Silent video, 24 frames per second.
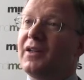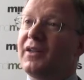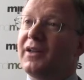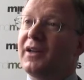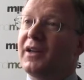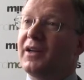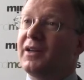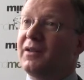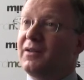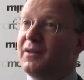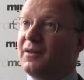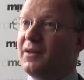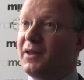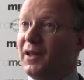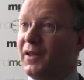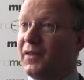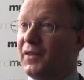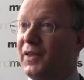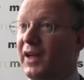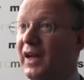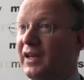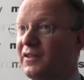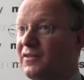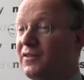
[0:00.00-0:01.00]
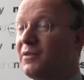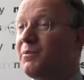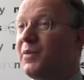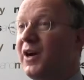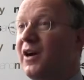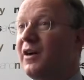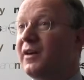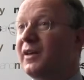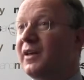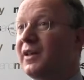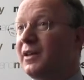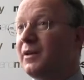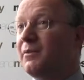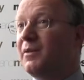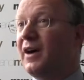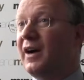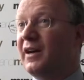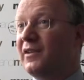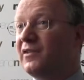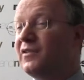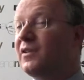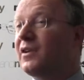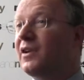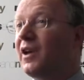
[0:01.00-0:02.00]
that's a market that
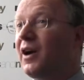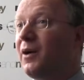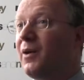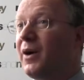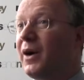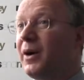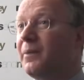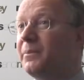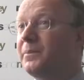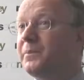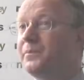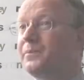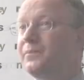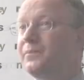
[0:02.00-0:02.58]
has to go up.